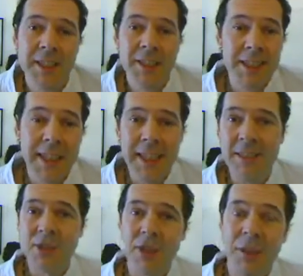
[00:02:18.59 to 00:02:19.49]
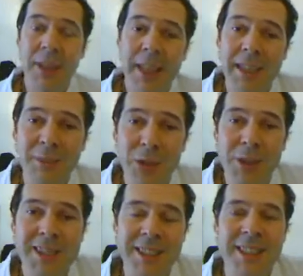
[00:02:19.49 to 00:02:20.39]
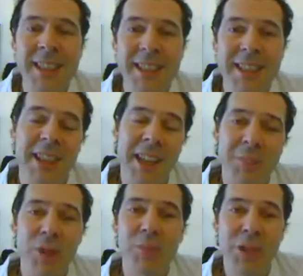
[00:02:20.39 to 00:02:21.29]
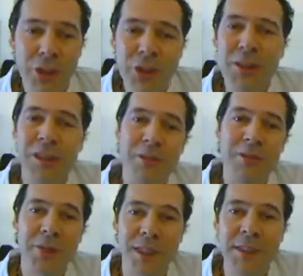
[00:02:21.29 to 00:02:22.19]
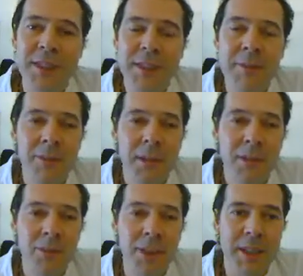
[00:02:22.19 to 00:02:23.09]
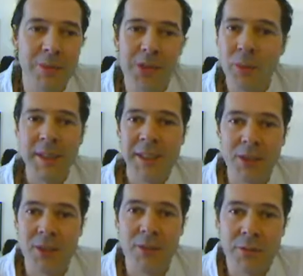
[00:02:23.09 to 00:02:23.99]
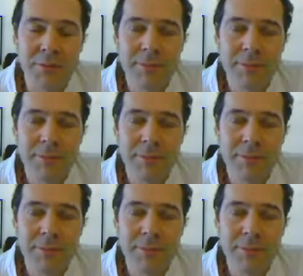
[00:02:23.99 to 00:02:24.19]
today, there's nothing I'm doing today that I probably couldn't have done when I was 20 years old.